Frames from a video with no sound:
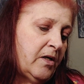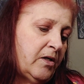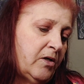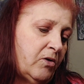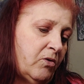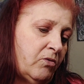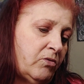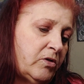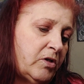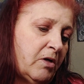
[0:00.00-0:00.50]
You
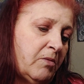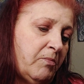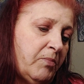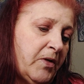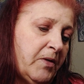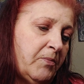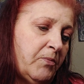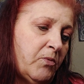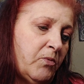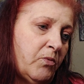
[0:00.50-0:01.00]
know, some
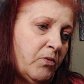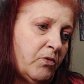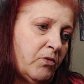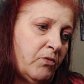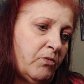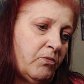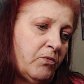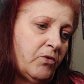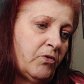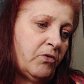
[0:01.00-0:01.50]
people
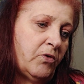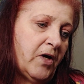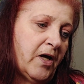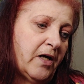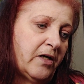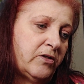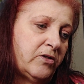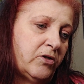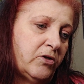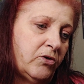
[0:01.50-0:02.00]
will, will
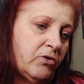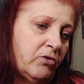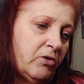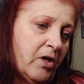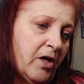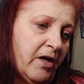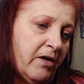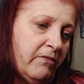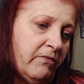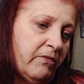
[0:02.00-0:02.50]
exit your
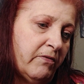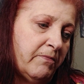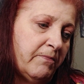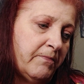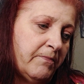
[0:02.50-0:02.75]
life,